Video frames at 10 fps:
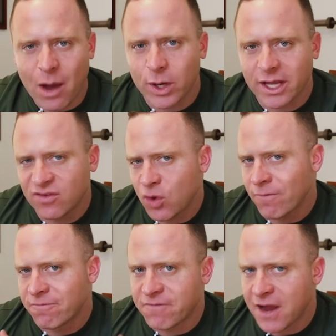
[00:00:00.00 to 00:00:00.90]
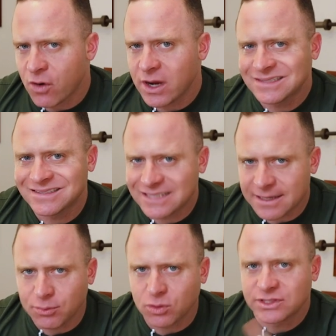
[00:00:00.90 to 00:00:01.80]
I want to give you a very
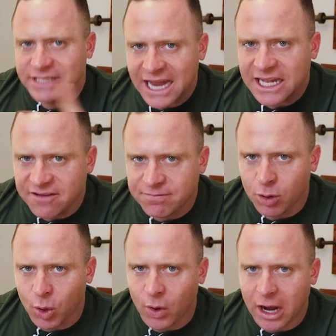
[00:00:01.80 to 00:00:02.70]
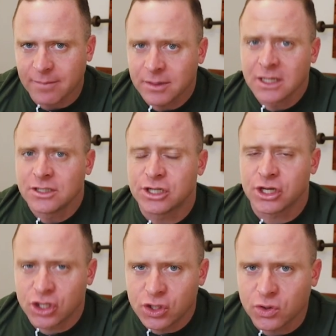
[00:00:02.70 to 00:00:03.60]
simple deadlift program to
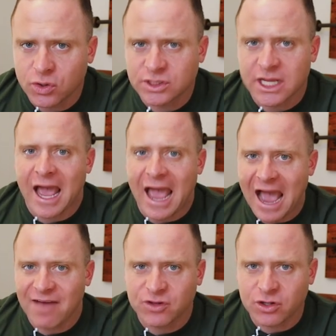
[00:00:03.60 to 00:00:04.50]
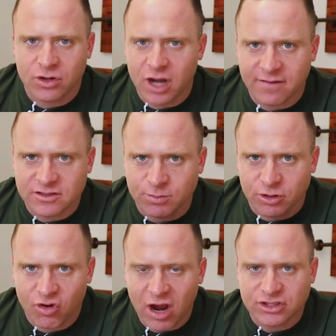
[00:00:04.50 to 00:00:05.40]
use after your novice
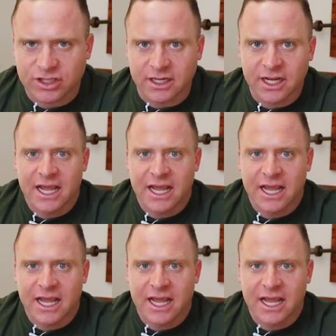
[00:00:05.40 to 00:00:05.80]
progression.